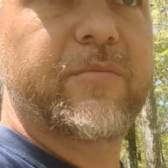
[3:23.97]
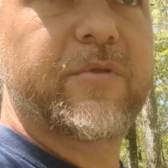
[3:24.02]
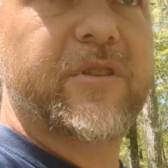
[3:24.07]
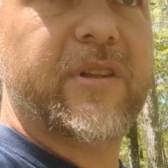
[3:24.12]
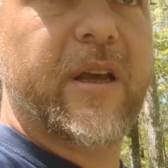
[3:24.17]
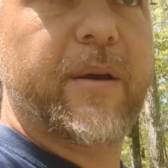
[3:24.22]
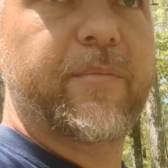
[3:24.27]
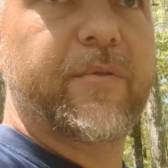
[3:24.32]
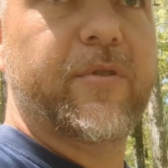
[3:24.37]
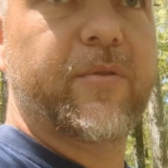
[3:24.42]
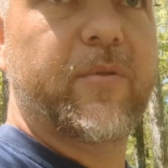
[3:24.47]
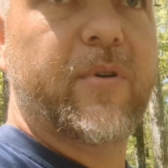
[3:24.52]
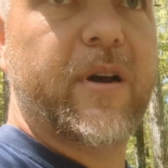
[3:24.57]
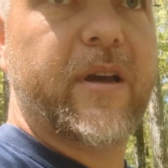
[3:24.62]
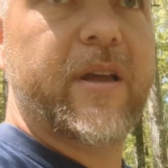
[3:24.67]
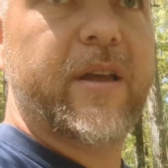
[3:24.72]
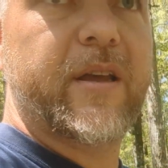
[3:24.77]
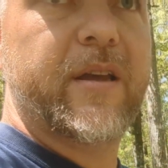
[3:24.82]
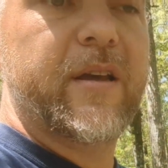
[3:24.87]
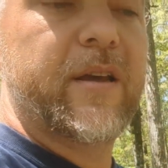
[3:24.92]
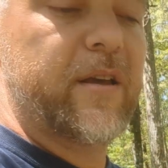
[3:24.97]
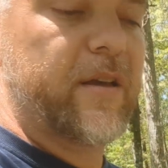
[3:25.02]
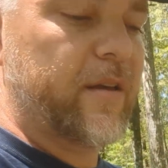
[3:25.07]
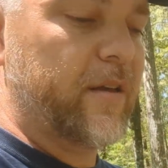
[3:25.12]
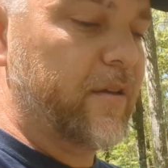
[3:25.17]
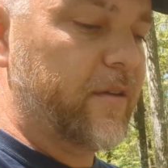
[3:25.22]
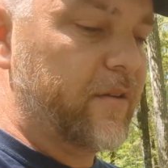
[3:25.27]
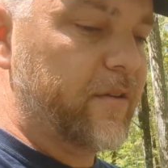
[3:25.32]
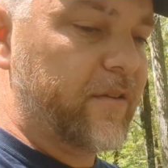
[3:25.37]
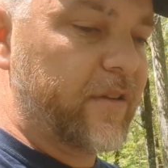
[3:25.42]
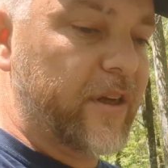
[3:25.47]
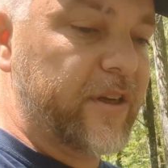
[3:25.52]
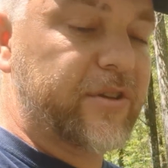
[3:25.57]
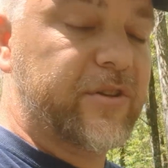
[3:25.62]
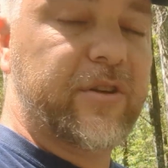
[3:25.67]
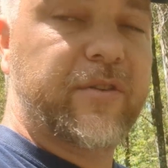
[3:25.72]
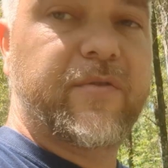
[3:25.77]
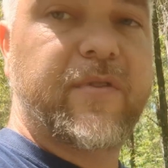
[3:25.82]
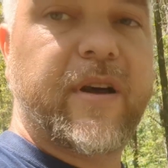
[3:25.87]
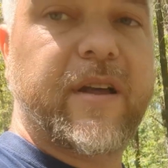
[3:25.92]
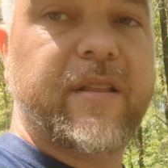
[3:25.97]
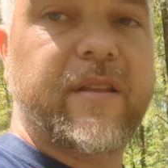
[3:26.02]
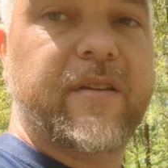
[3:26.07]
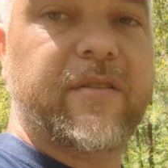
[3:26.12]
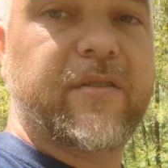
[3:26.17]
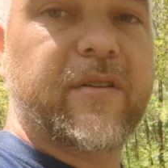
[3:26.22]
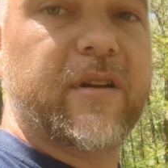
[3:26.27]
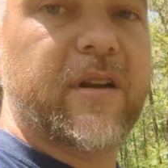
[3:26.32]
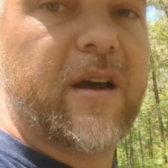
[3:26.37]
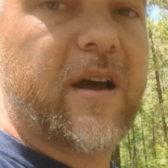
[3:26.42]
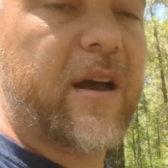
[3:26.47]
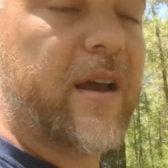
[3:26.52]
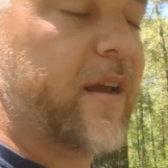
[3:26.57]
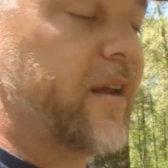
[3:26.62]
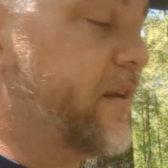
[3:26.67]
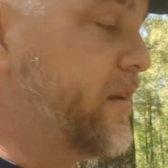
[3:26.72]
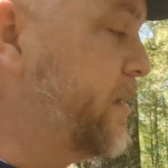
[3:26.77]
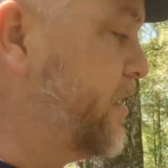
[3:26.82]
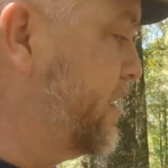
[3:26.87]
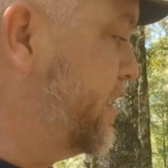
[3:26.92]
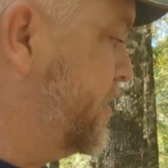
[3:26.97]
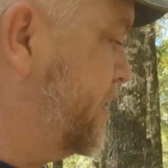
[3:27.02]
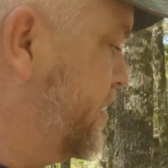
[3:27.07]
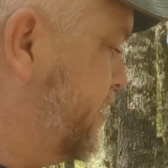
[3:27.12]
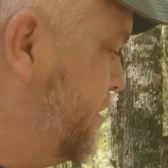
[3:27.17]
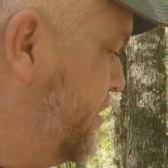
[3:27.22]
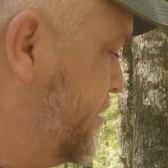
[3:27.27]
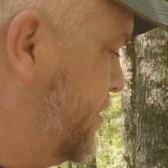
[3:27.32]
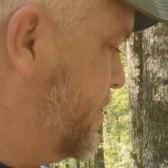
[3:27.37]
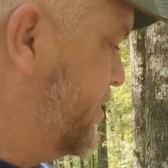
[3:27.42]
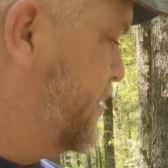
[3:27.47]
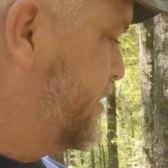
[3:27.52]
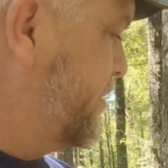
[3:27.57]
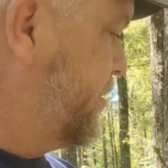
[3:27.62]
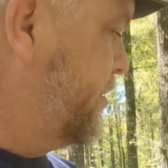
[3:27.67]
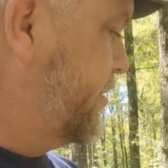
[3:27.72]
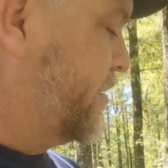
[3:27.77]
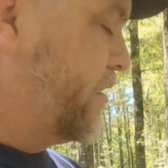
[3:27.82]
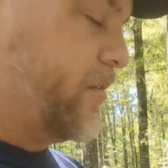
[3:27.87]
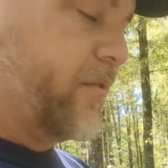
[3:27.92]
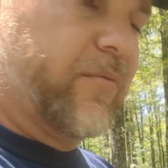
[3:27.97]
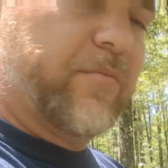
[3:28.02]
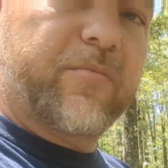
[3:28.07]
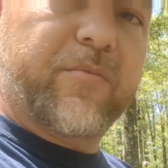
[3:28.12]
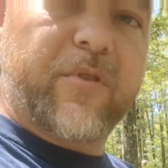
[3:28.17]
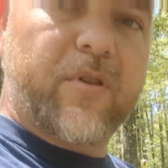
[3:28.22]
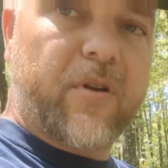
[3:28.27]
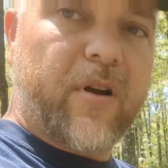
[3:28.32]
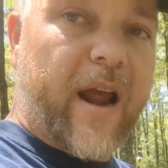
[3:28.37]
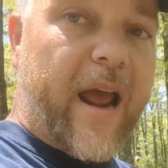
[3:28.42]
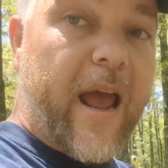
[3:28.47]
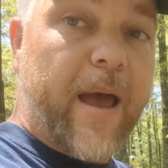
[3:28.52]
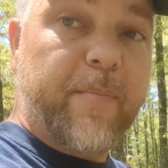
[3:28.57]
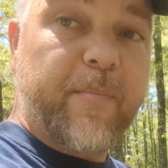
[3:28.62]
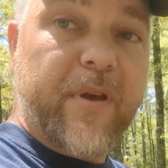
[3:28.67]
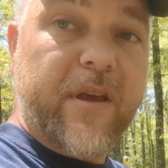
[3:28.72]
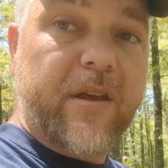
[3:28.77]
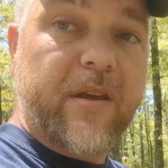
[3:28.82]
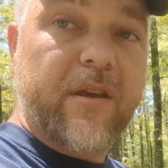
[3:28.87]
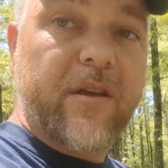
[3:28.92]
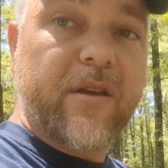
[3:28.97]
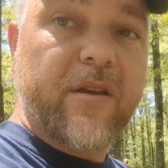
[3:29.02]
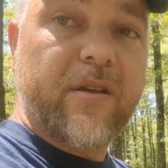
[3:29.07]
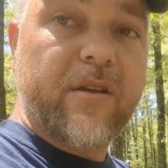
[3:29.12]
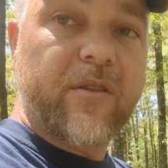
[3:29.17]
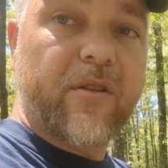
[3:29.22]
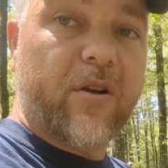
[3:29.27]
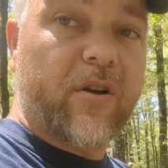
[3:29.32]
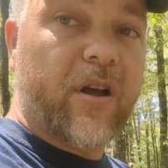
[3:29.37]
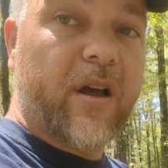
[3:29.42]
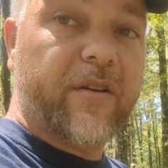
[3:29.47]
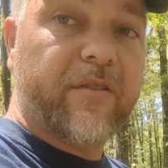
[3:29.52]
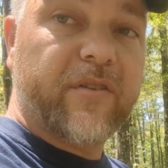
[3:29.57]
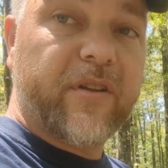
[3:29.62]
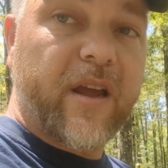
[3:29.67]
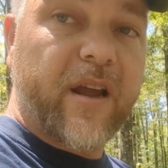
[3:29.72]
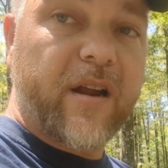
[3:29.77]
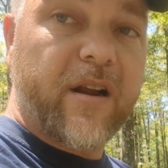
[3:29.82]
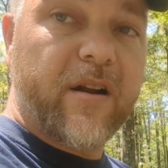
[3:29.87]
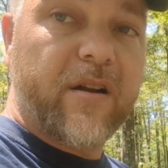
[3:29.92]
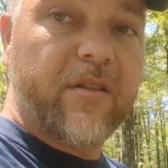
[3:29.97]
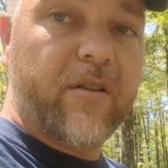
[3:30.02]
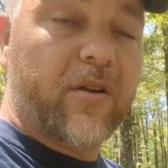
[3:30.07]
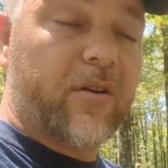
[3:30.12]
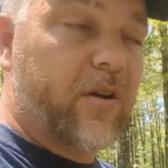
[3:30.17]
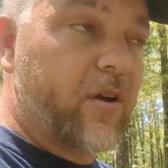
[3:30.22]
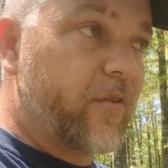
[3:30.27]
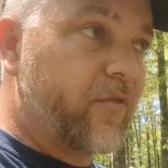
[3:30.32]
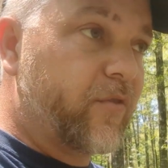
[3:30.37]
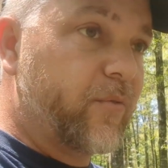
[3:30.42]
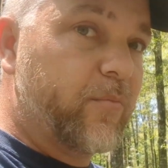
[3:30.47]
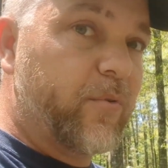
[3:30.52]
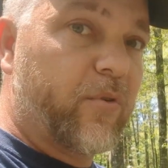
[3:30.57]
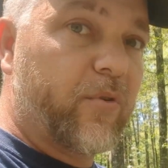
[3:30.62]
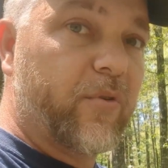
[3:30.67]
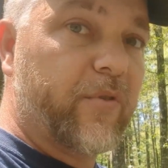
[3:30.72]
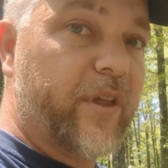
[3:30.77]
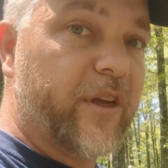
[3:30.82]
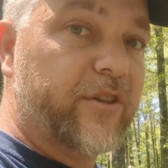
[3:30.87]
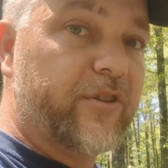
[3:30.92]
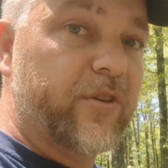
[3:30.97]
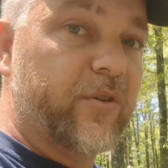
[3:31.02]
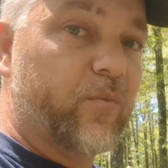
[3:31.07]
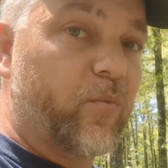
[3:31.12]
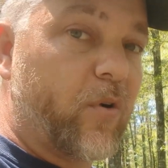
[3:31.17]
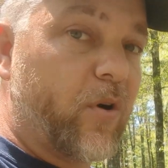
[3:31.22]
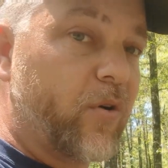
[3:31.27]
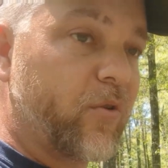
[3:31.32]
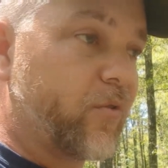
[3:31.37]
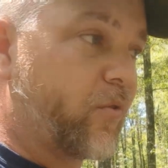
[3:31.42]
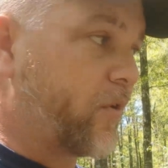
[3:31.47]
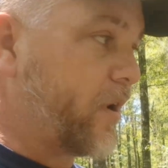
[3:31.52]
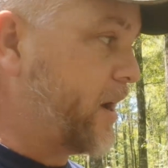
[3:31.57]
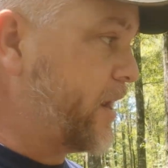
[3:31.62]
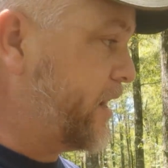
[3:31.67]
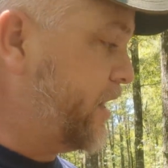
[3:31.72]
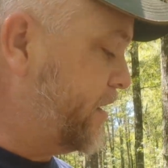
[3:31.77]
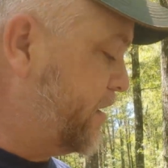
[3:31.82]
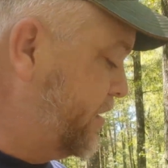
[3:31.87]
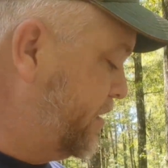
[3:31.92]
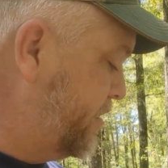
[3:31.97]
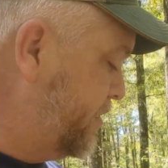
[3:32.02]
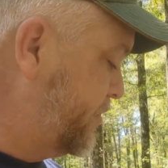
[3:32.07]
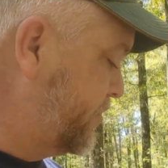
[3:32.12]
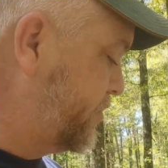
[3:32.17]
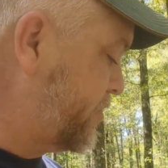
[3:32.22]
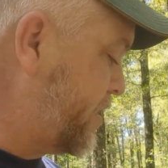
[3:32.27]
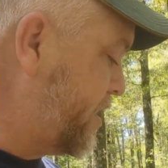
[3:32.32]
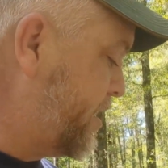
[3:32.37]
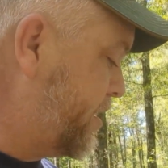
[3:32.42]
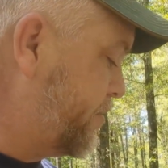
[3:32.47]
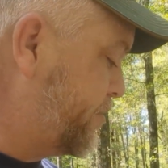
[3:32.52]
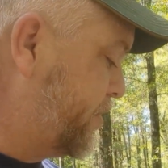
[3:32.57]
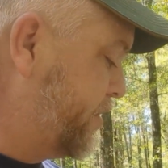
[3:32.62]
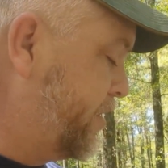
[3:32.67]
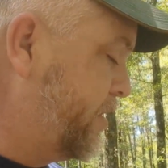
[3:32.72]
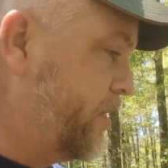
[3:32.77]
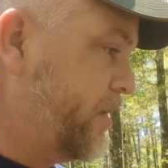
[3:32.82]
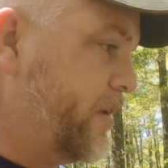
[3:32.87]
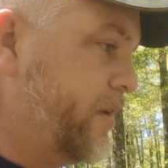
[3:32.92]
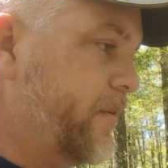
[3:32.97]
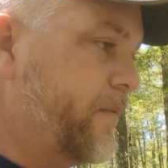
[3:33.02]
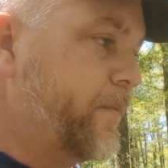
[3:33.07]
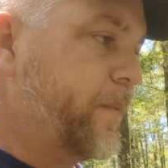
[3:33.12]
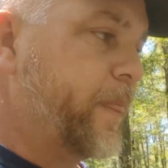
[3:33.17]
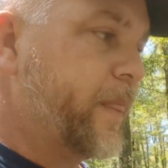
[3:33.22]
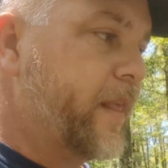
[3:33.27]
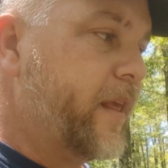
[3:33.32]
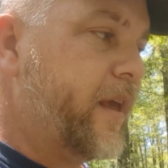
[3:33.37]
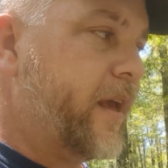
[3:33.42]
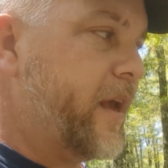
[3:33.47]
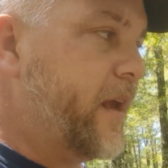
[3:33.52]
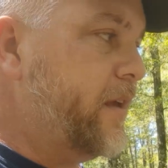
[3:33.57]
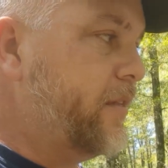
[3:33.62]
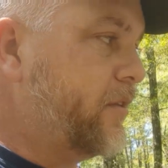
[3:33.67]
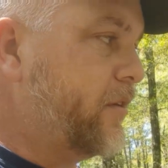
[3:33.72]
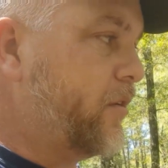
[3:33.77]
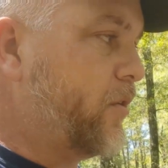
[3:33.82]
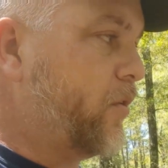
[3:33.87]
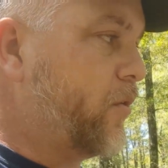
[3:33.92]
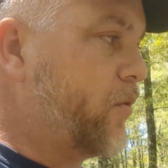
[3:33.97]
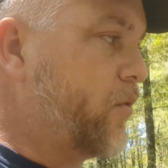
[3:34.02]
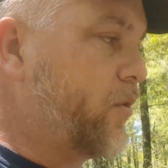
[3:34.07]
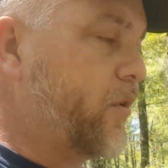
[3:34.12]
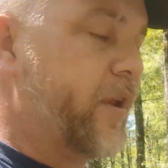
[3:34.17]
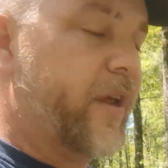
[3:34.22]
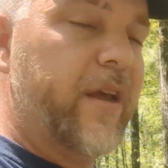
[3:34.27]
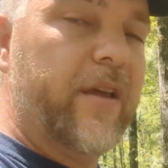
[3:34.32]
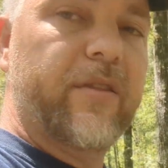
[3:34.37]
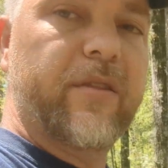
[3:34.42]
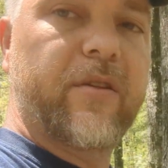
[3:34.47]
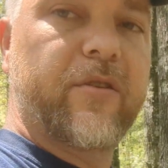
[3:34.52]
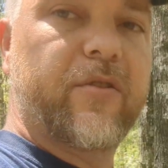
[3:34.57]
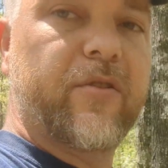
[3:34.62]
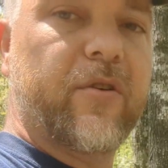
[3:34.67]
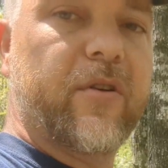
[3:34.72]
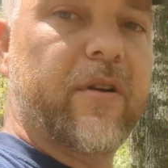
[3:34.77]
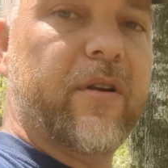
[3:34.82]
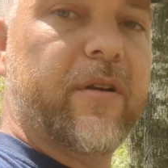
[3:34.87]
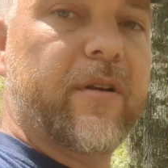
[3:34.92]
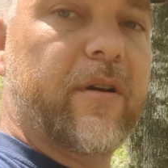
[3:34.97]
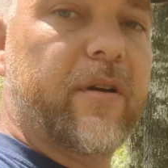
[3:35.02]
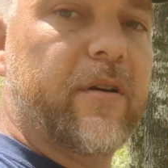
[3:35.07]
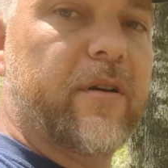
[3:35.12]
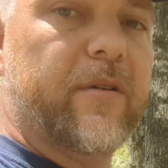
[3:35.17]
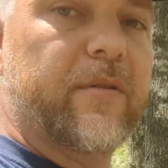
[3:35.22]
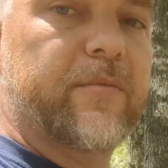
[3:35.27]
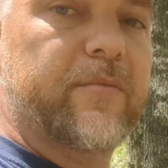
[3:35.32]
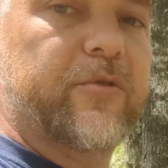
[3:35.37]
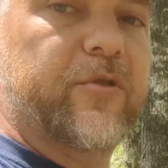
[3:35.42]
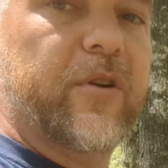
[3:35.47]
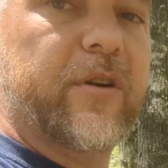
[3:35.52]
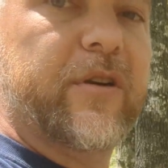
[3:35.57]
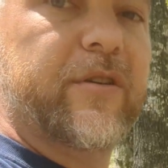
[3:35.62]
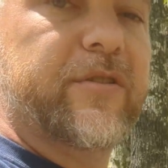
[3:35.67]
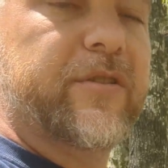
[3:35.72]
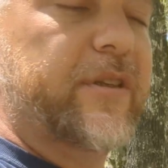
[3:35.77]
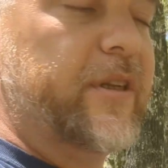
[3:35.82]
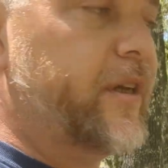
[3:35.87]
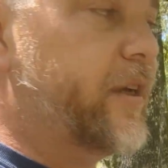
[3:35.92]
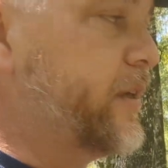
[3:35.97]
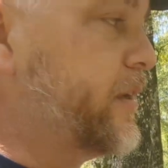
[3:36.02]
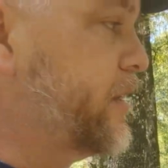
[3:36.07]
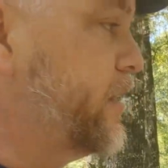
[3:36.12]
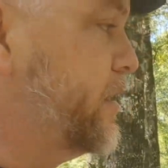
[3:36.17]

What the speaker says: steps away. They should find this tonight. They're happy. They're not scared. They're comfortable. They should walk right into this trap, eat the corn, hit the trigger stick,